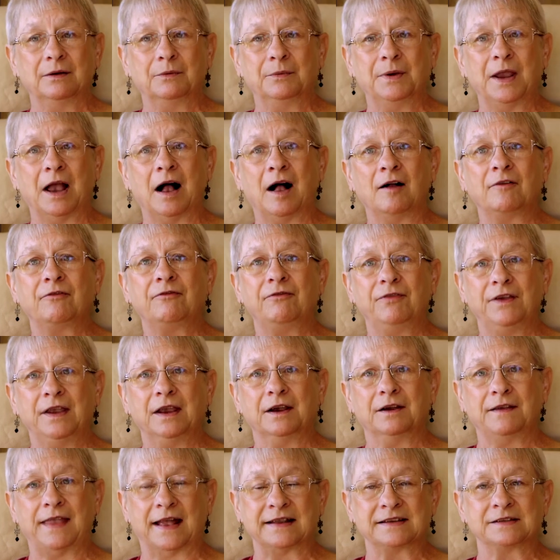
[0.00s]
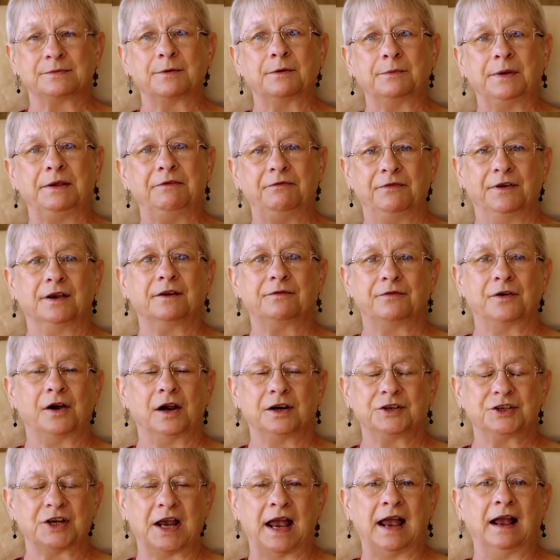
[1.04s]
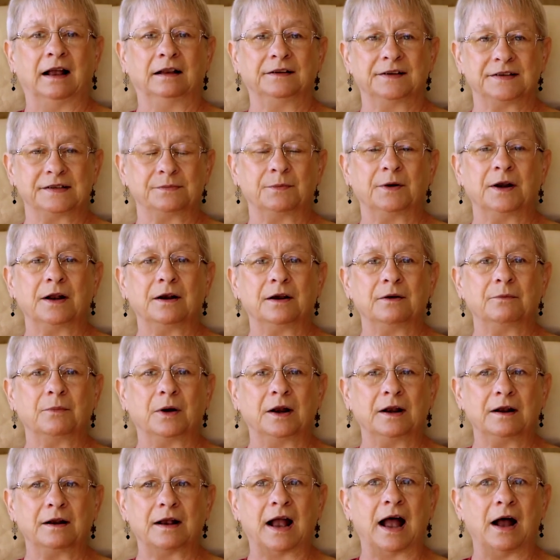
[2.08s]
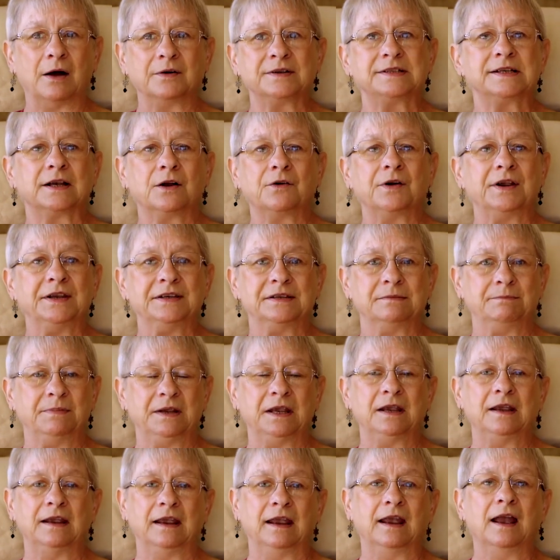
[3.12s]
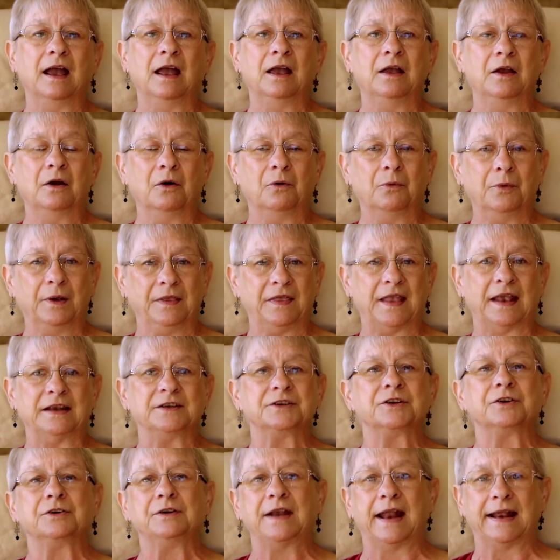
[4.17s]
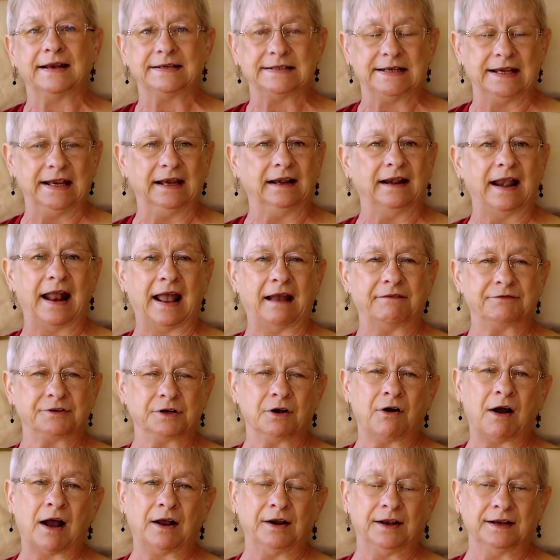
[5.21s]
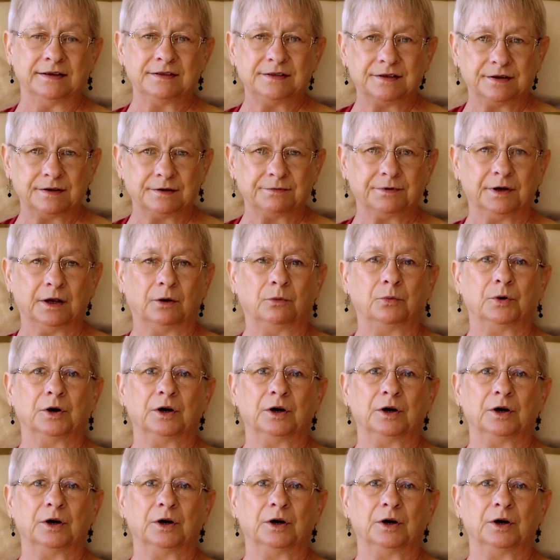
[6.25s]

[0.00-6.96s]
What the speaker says: We all fear, that's what we fear for our child, is how is it going to be when they turn 18 and have to go out into the real